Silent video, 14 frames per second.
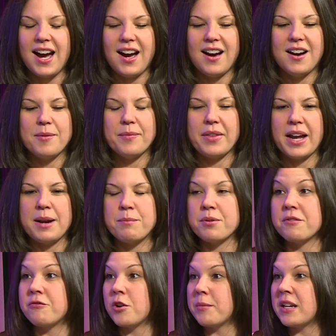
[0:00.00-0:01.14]
I'm
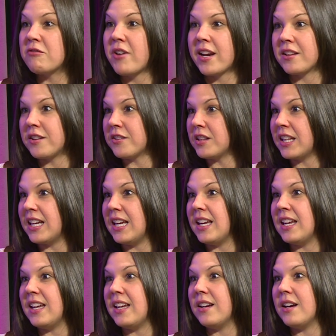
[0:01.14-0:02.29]
performing
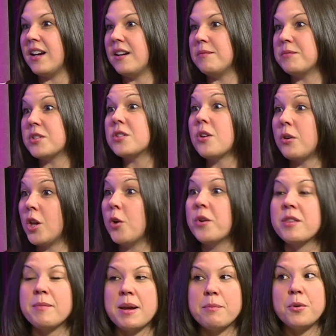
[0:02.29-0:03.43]
regularly, solo
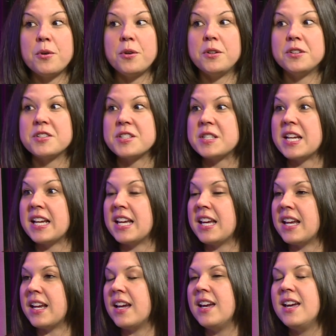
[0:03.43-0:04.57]
with my bowls,
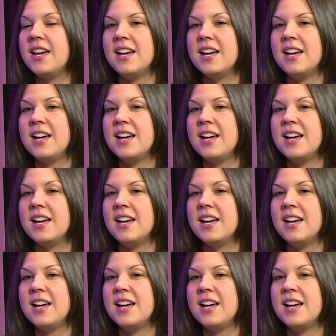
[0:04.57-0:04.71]
singing,